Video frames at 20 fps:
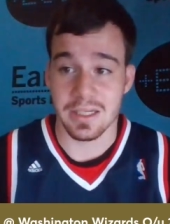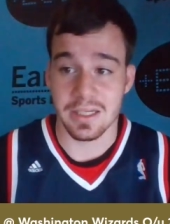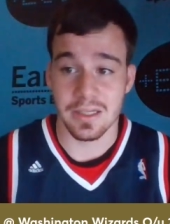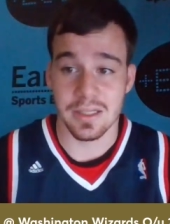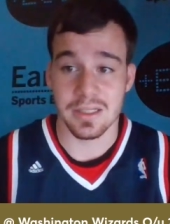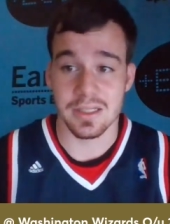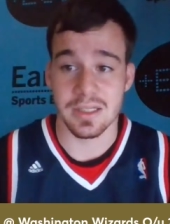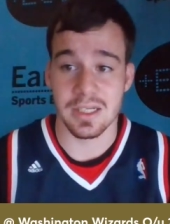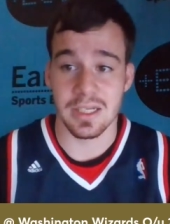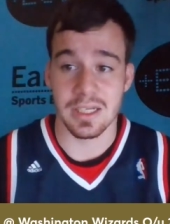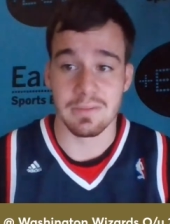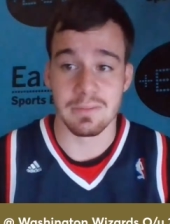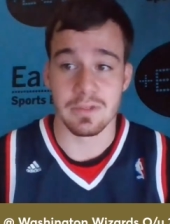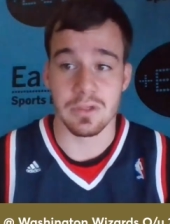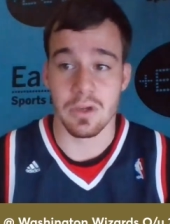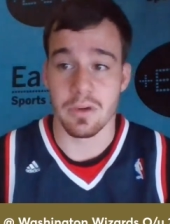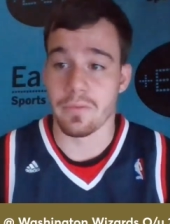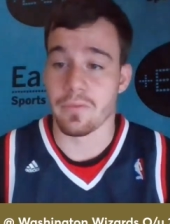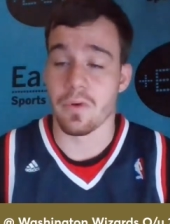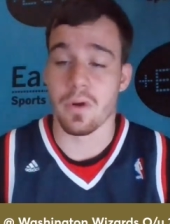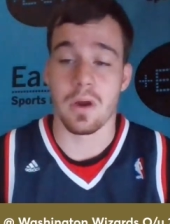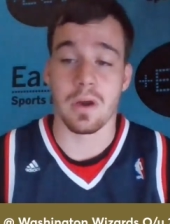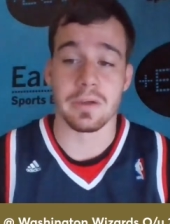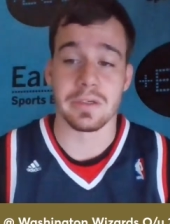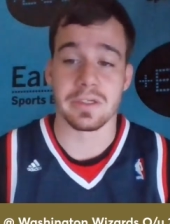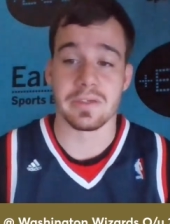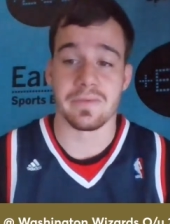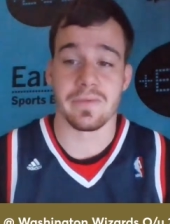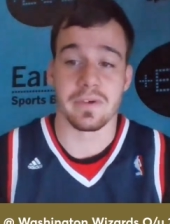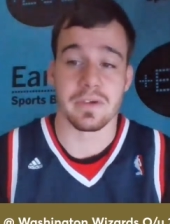and this team is overall
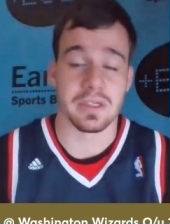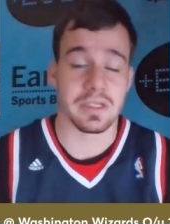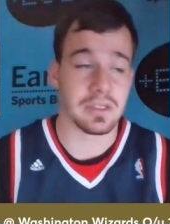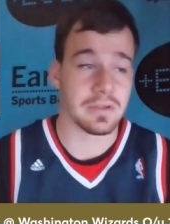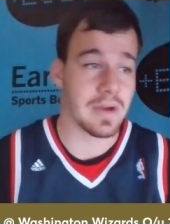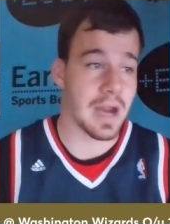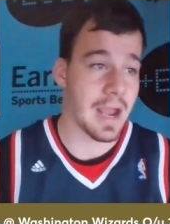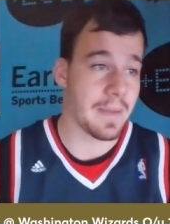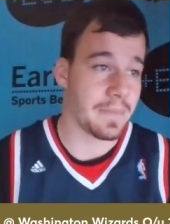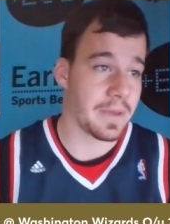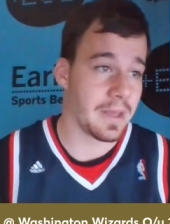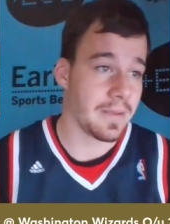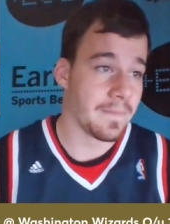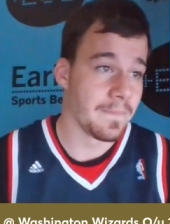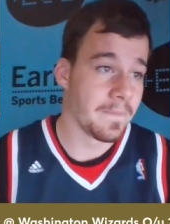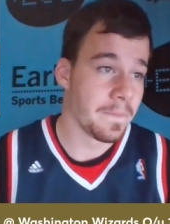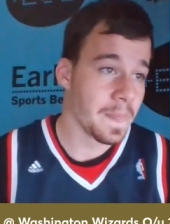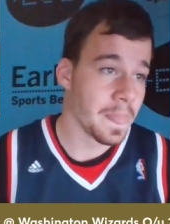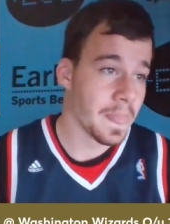just very scrappy.